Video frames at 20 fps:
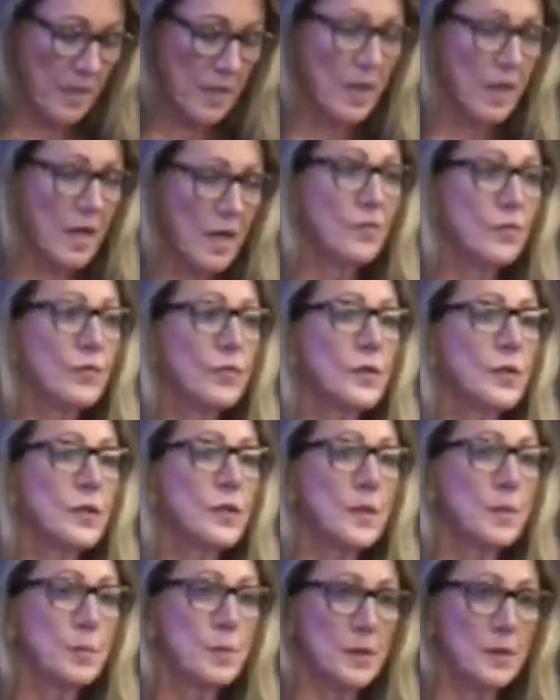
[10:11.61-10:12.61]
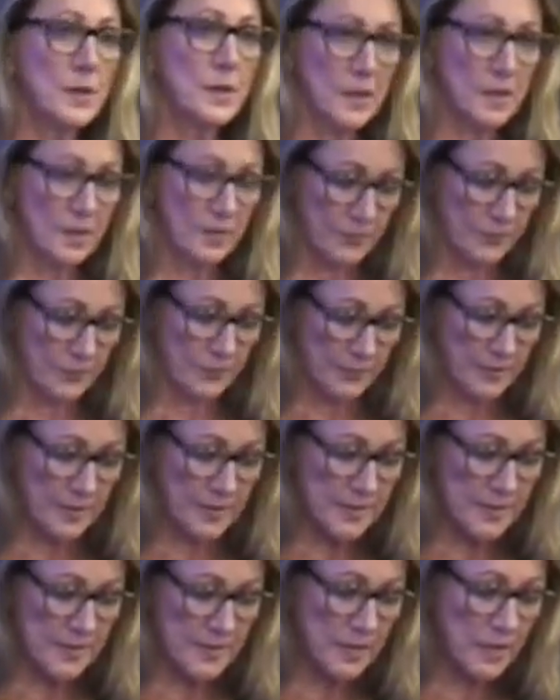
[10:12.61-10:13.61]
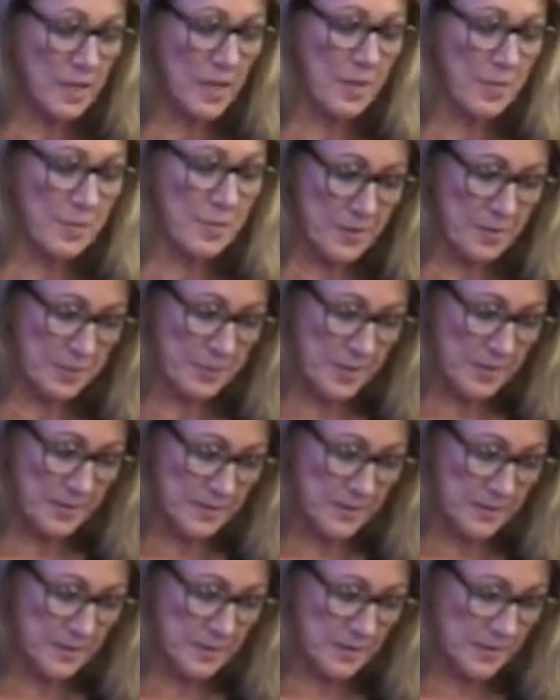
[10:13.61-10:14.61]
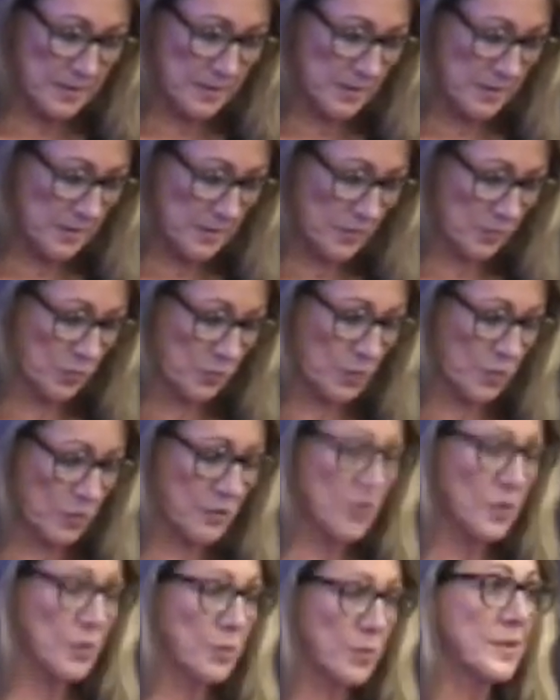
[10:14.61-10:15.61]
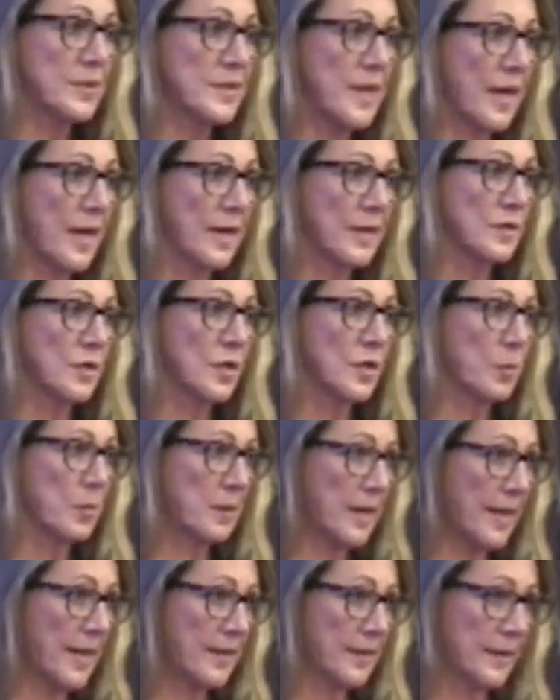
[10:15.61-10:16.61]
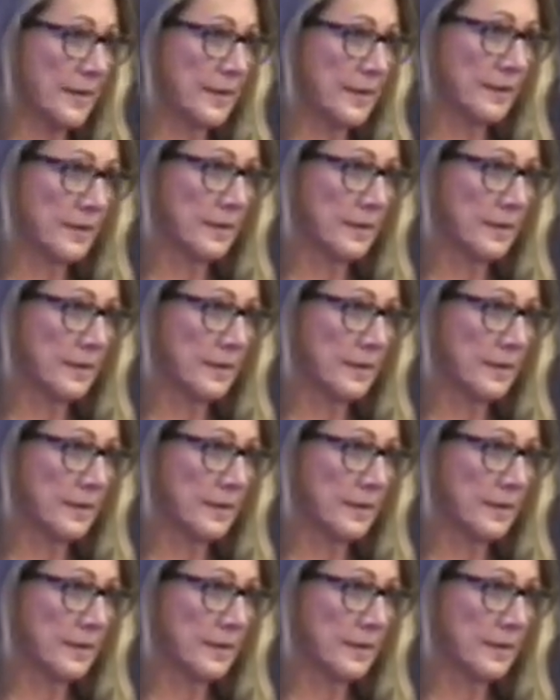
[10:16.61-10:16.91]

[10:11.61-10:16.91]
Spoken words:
I fully believe it is incumbent upon citizens of the world to protect our planet.